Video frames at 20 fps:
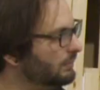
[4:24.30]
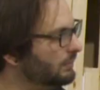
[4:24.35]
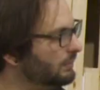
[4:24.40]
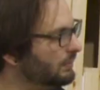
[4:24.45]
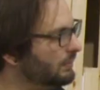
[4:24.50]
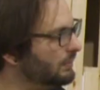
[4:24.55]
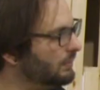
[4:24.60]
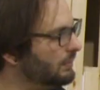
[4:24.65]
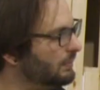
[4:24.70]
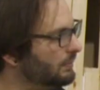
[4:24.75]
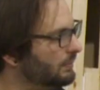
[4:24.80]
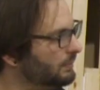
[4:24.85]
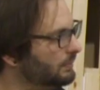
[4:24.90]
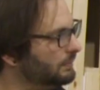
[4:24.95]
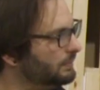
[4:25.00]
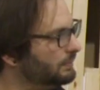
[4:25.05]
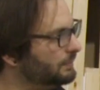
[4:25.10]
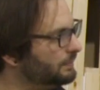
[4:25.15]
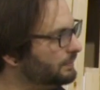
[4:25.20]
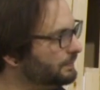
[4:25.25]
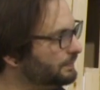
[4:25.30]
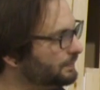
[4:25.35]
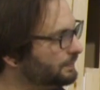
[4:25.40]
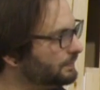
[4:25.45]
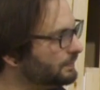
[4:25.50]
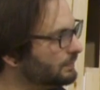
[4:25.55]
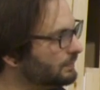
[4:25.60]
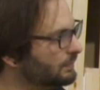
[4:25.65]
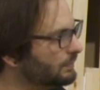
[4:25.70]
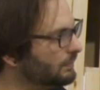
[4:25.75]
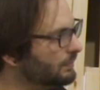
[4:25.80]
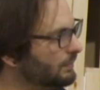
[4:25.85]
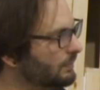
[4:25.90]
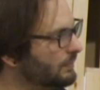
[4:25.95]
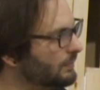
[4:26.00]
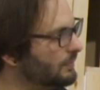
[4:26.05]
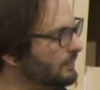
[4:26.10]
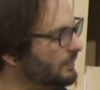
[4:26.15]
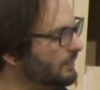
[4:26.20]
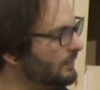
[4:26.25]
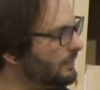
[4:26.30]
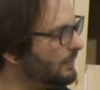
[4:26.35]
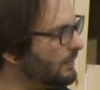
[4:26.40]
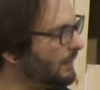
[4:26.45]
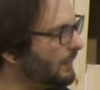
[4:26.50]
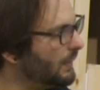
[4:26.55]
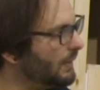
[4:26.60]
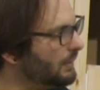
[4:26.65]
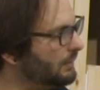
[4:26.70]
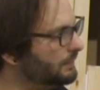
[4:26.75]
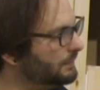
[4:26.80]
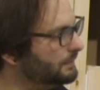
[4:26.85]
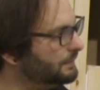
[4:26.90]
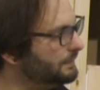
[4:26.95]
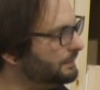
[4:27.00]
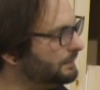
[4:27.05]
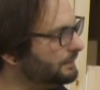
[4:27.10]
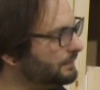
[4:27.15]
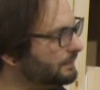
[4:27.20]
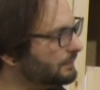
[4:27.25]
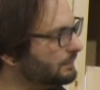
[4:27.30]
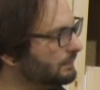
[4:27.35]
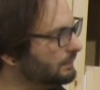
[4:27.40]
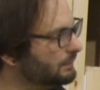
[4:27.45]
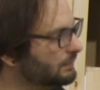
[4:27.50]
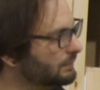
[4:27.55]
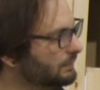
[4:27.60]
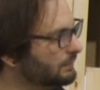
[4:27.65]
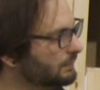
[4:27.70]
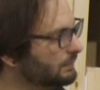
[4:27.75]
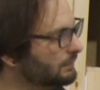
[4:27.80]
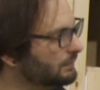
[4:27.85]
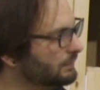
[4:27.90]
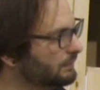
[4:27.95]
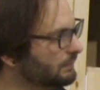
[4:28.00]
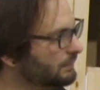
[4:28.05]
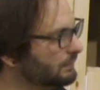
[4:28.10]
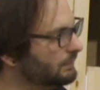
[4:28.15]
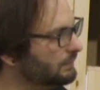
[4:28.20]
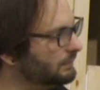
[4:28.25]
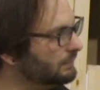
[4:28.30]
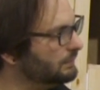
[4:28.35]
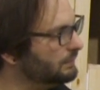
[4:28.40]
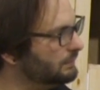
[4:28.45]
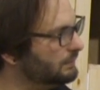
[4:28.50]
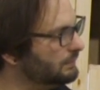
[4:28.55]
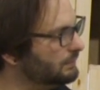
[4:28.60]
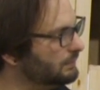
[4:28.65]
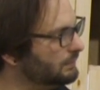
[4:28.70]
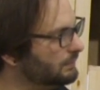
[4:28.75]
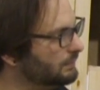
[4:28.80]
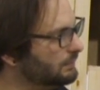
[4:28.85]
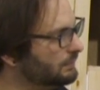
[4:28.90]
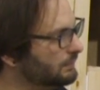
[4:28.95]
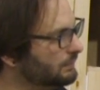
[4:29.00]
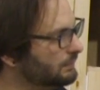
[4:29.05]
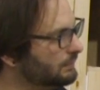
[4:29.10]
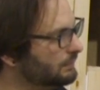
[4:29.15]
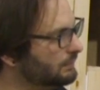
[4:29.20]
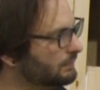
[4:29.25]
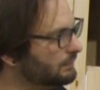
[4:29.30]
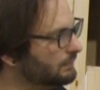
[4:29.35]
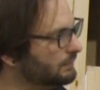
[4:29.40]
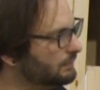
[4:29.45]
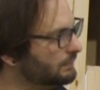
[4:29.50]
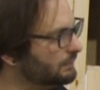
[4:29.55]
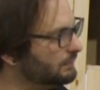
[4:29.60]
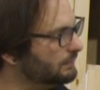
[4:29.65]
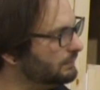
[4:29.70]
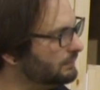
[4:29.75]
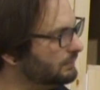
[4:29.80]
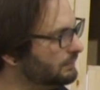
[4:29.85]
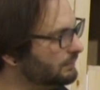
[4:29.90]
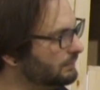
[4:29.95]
This person isn't speaking.